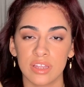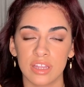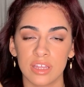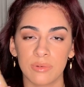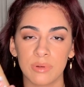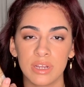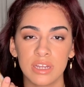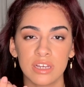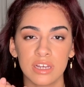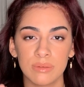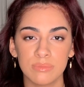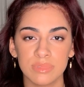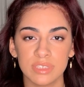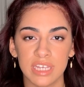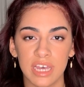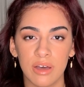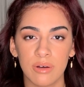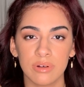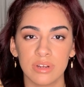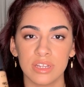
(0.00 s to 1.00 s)
Like when it comes
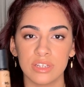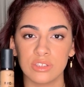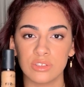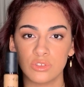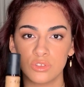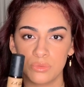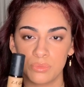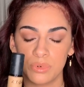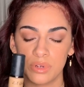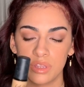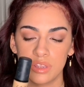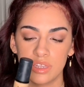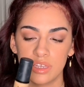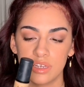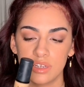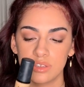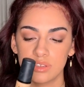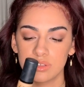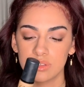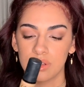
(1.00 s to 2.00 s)
out, it's super
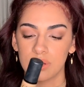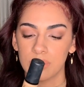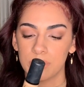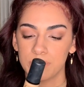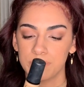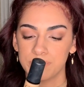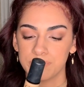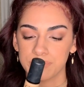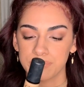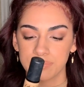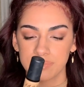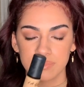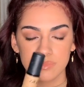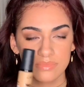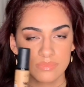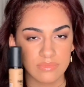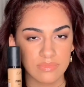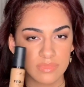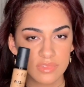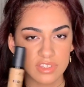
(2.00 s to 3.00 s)
thick, so
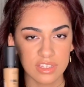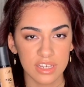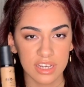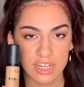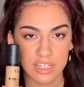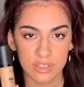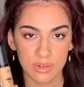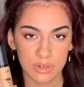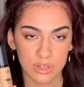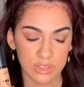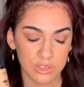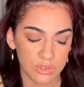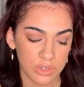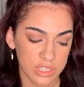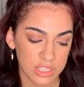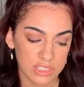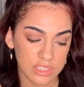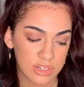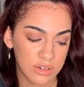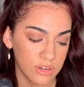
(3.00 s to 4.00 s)
I don't enjoy
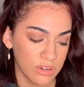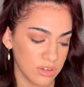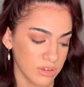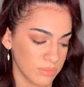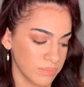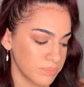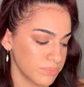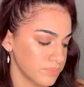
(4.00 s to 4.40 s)
this at all.